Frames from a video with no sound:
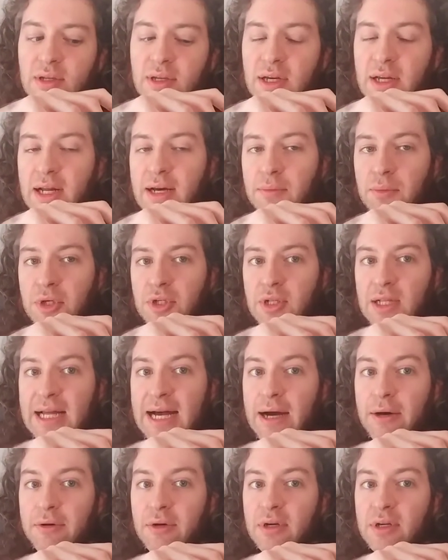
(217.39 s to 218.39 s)
and how much
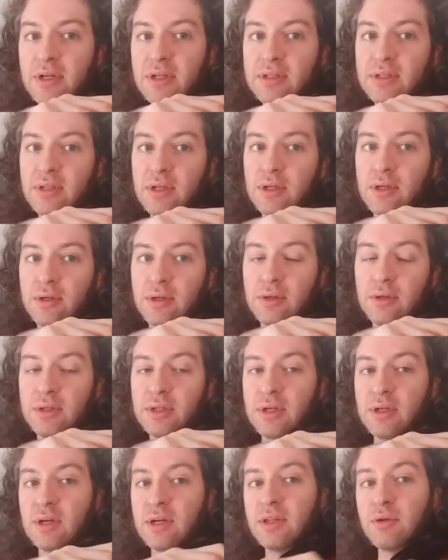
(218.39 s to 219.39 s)
louder it is to control
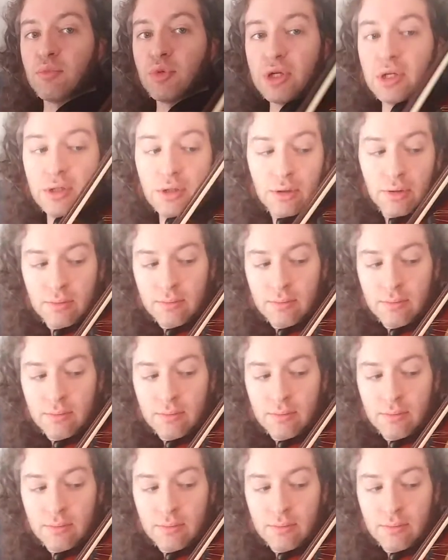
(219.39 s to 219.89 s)
here at the bridge.